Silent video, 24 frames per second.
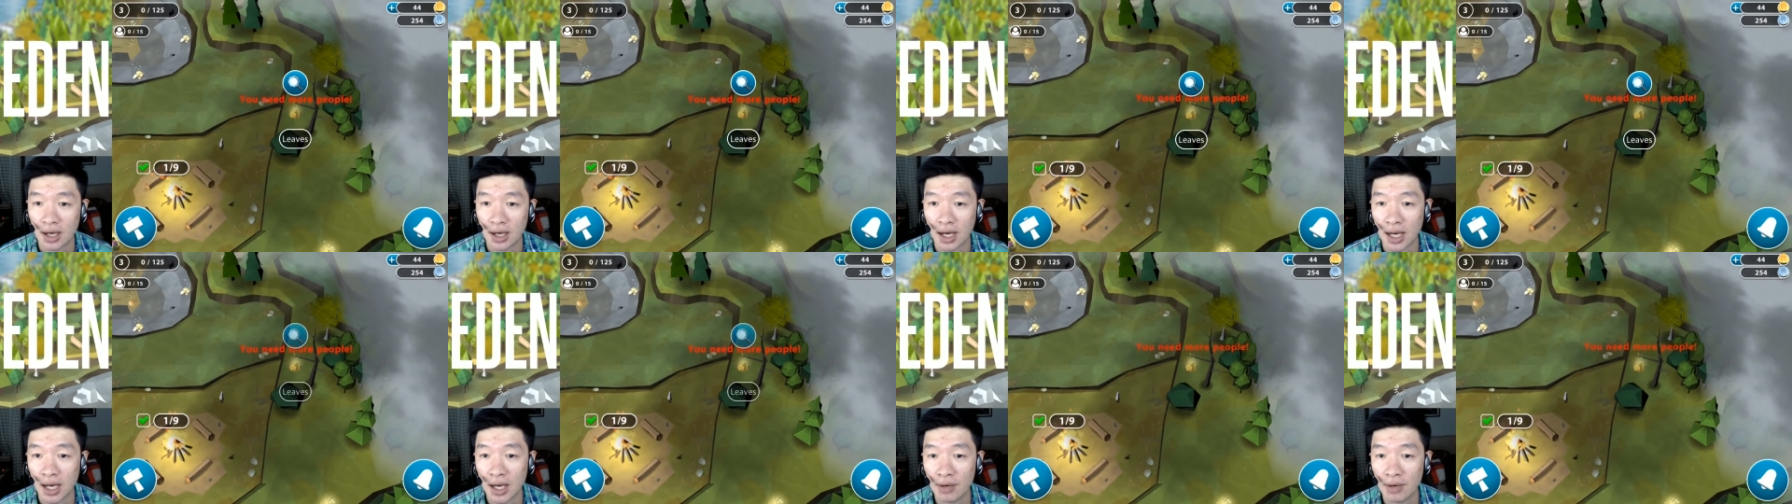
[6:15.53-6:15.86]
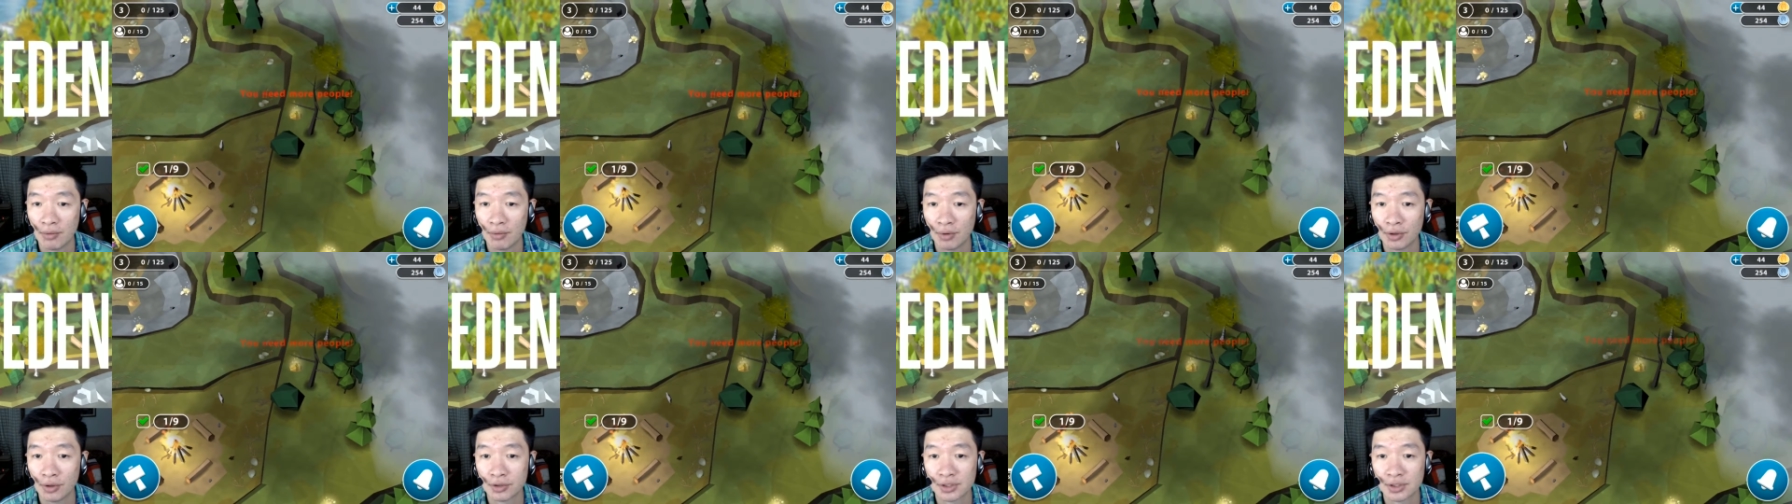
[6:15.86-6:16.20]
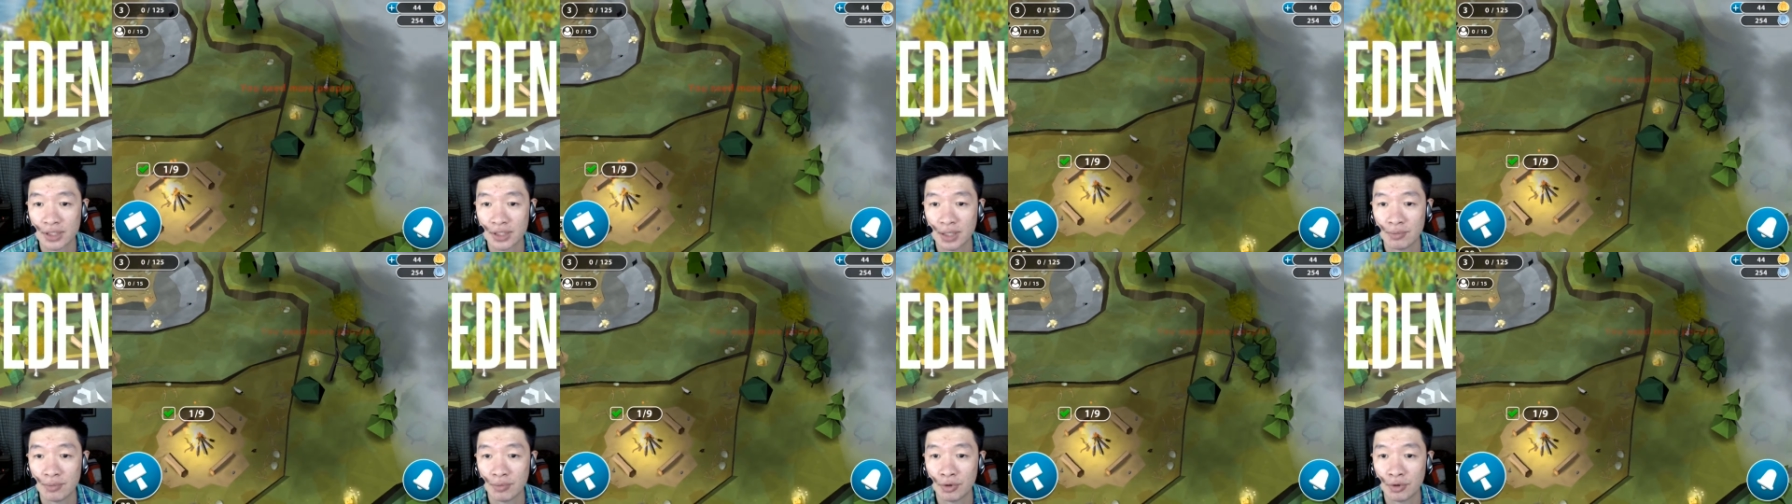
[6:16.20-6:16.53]
I want
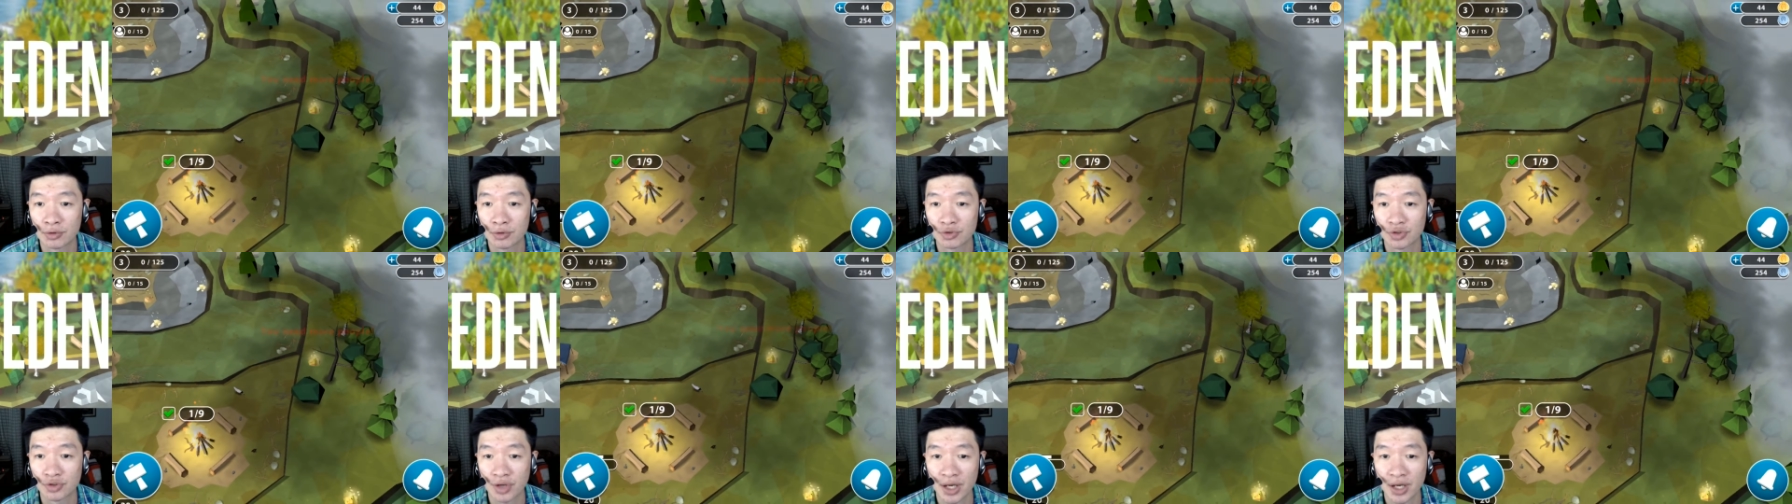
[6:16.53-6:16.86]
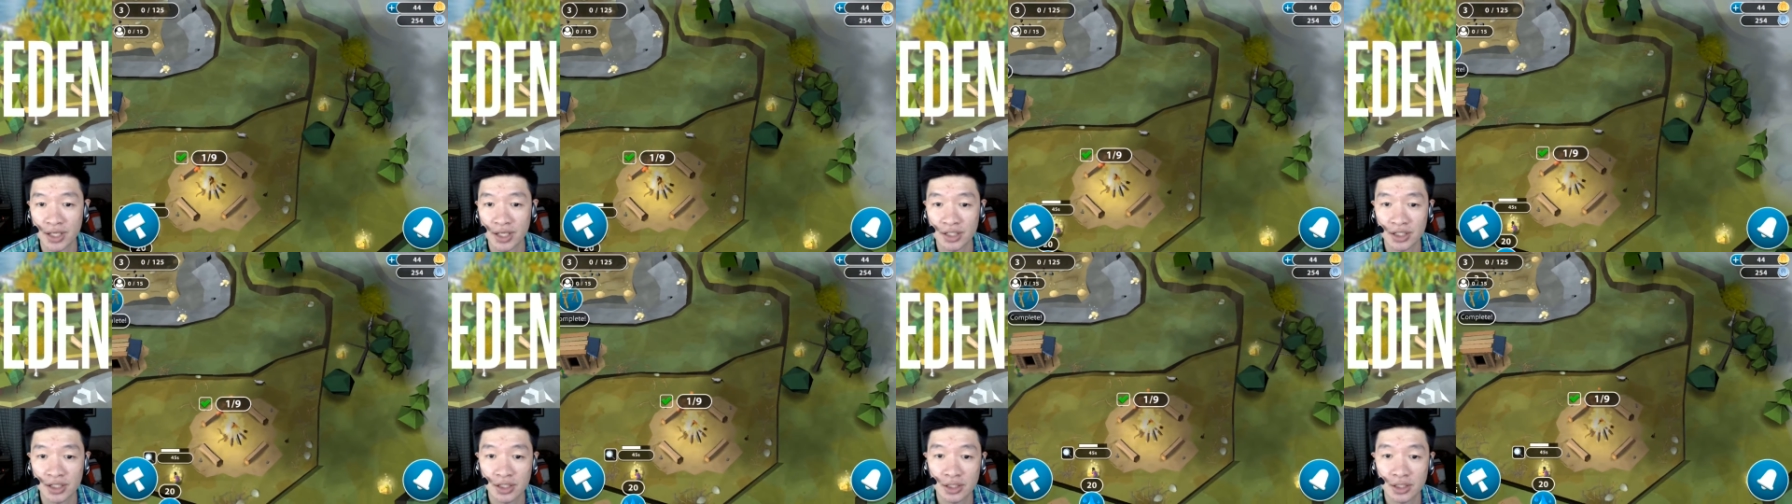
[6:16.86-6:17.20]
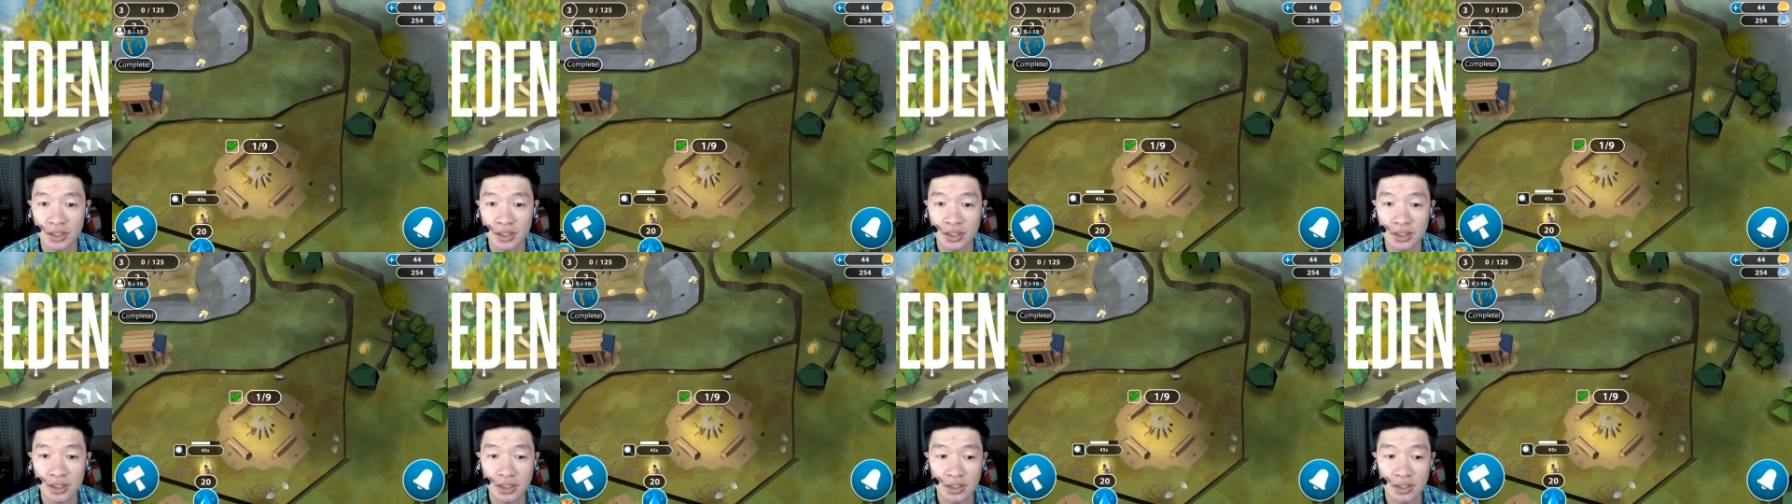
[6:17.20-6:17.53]
some more
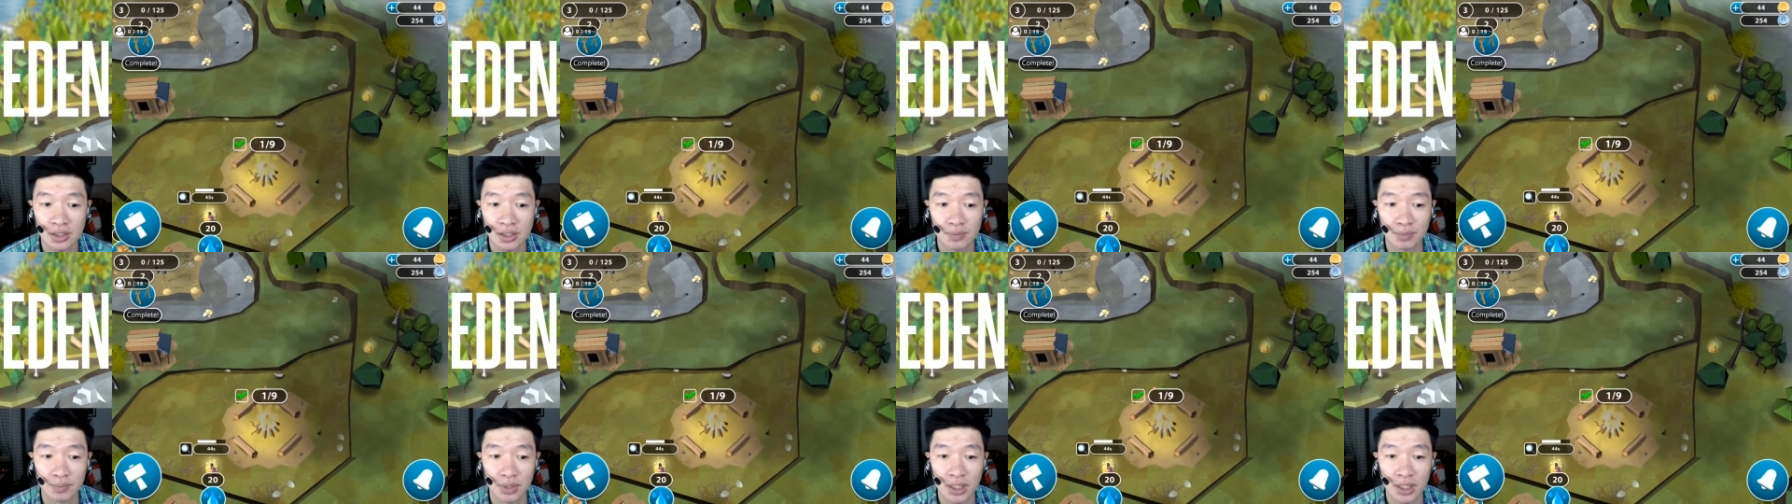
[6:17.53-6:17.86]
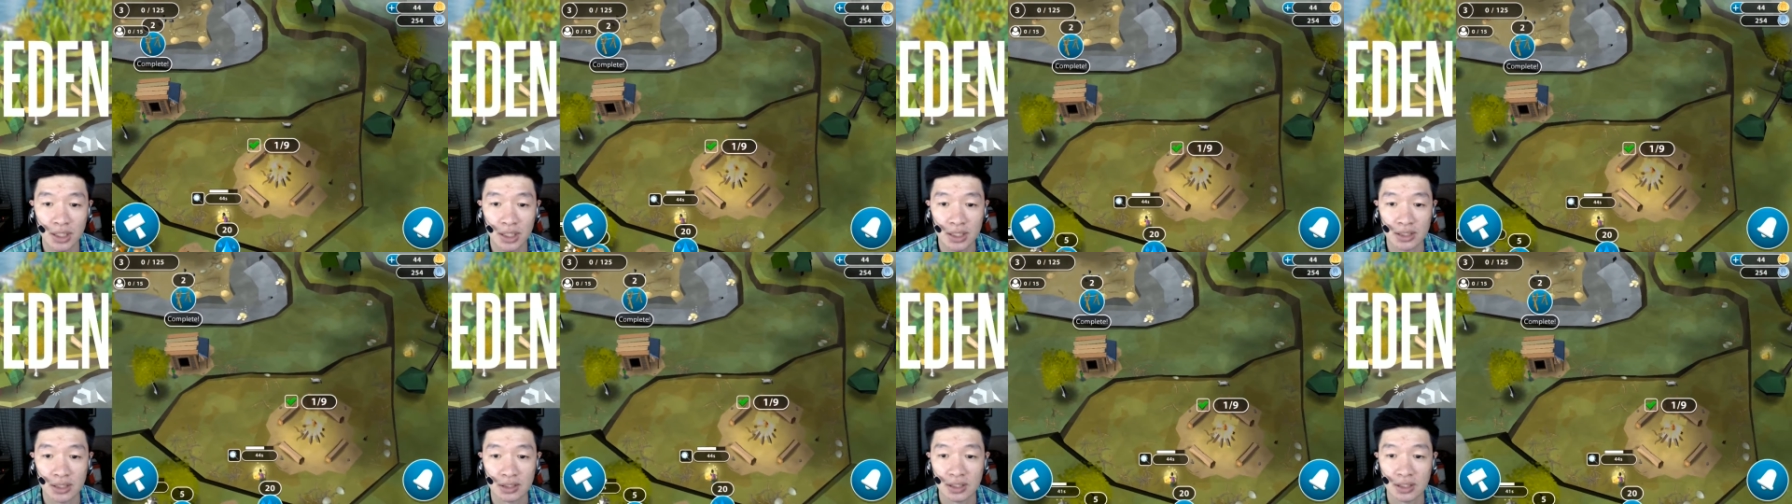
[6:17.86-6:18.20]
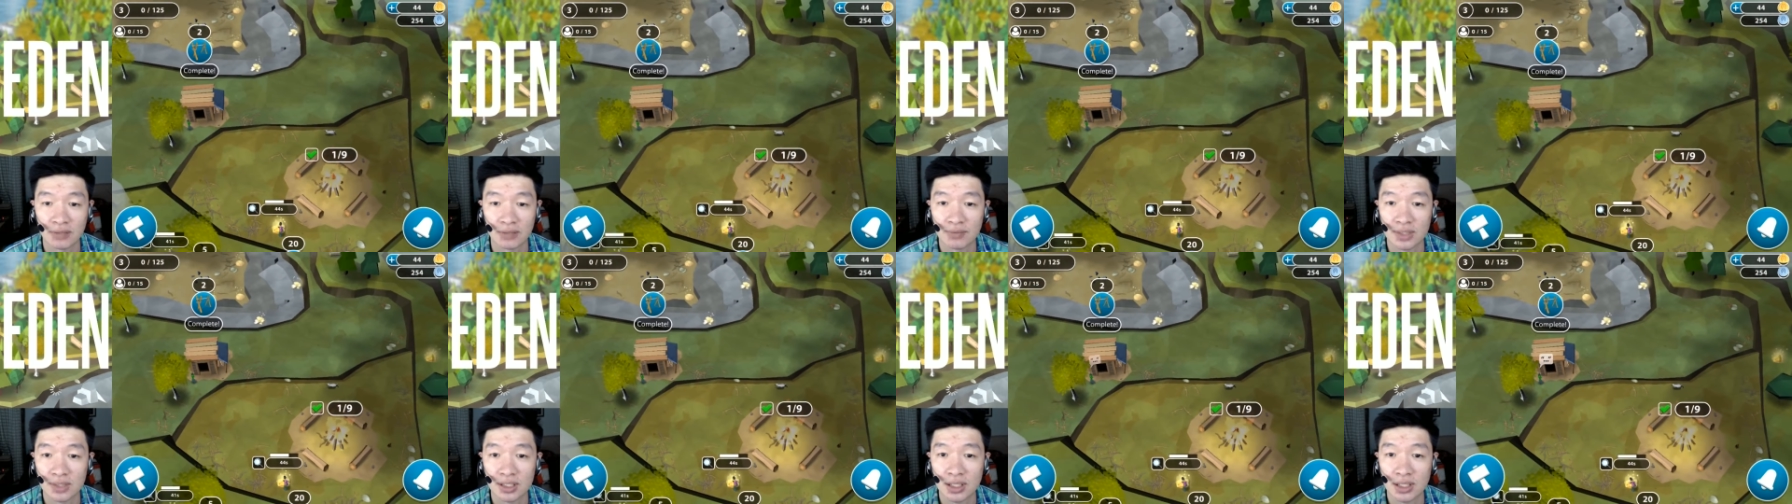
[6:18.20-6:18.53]
treasures. Please
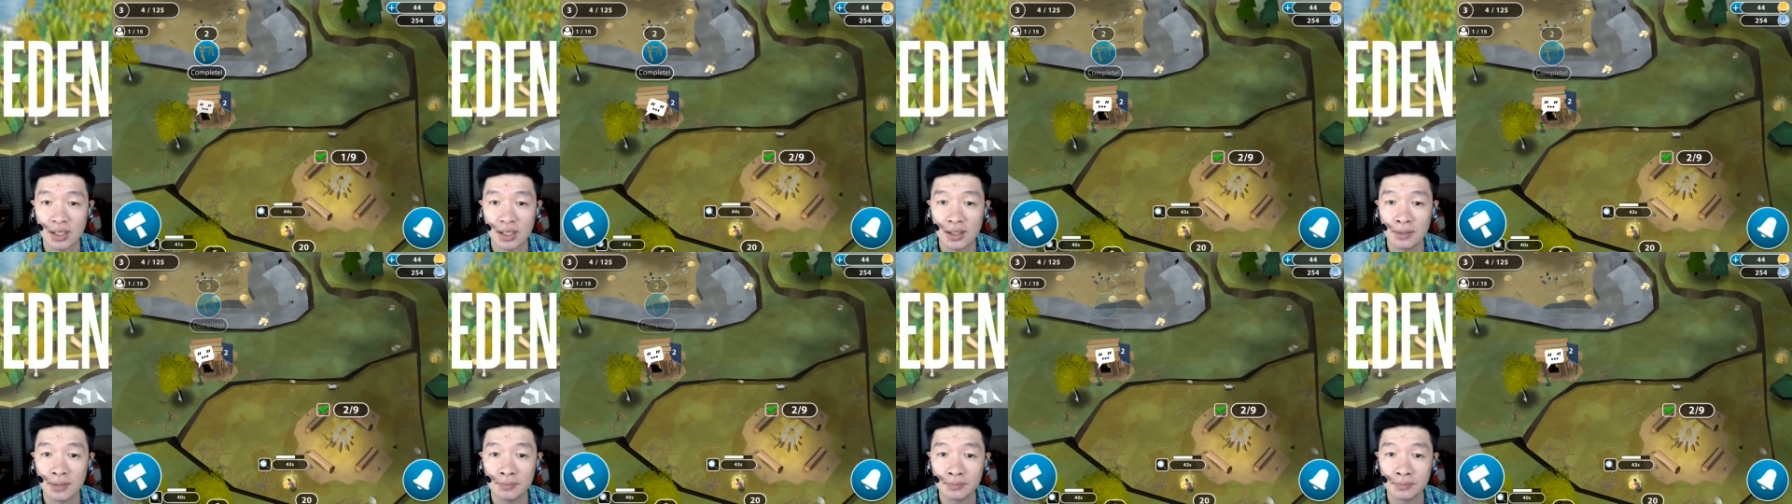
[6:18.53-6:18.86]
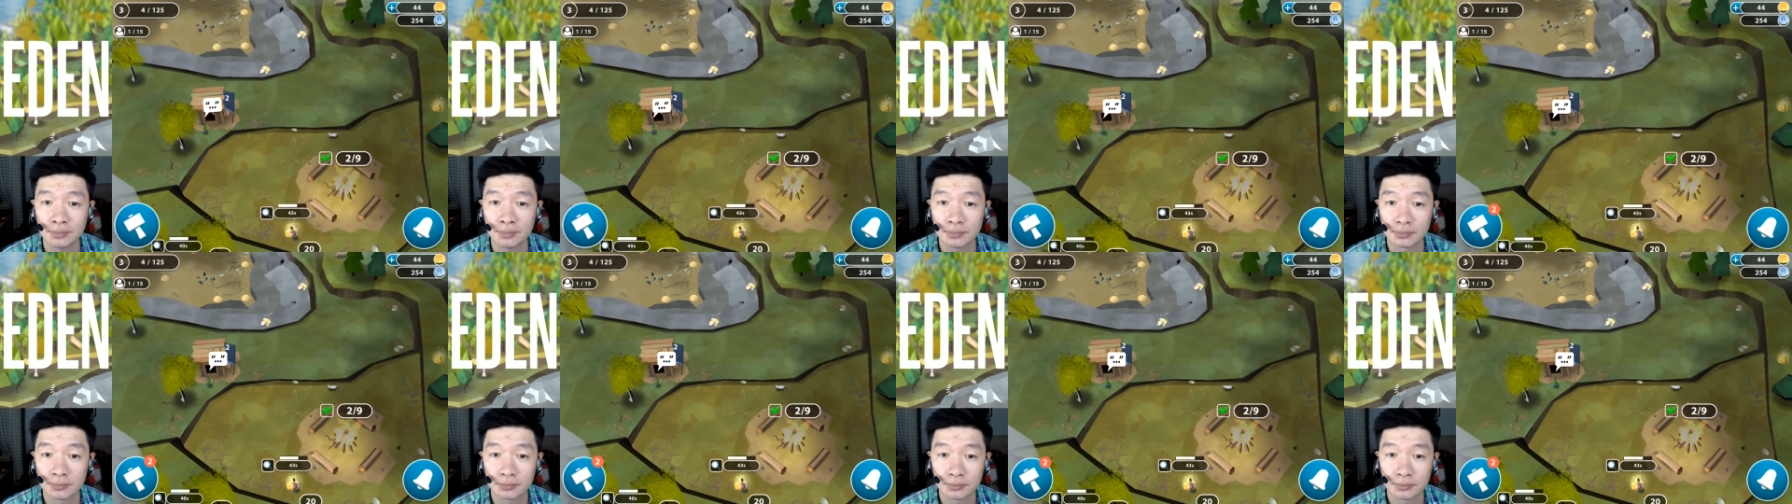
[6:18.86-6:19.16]
give me some.